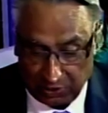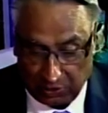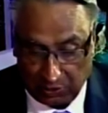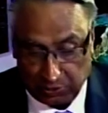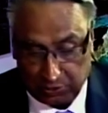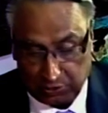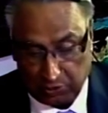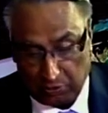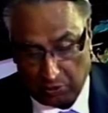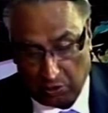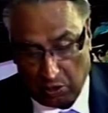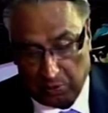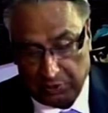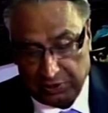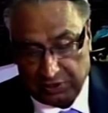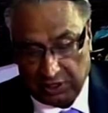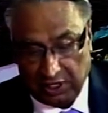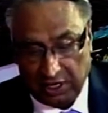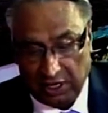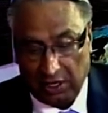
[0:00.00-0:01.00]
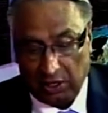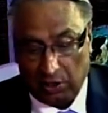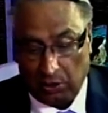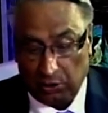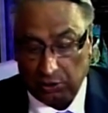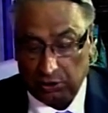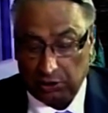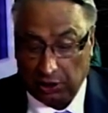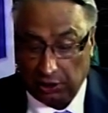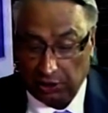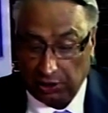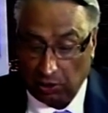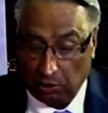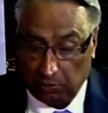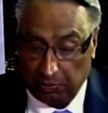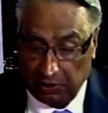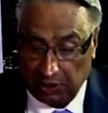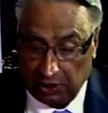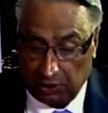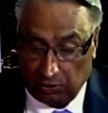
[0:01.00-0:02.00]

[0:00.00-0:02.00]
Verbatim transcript: the House of Commons on 3rd of May